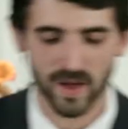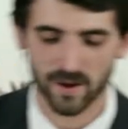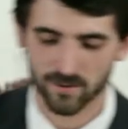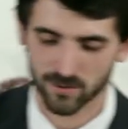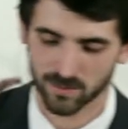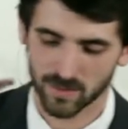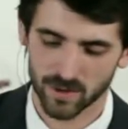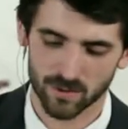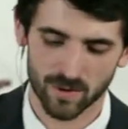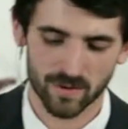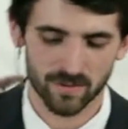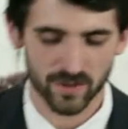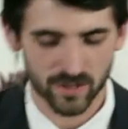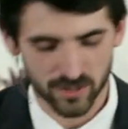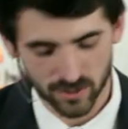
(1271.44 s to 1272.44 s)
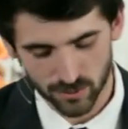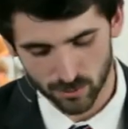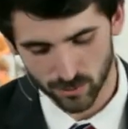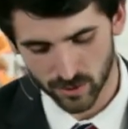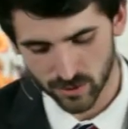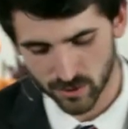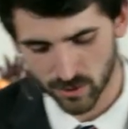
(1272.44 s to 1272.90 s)
back with me to Revelation
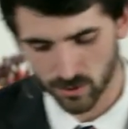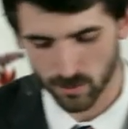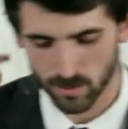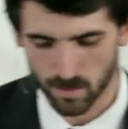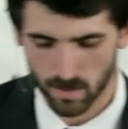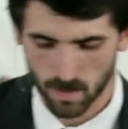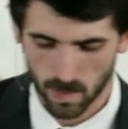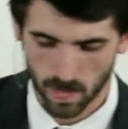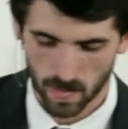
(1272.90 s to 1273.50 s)
22,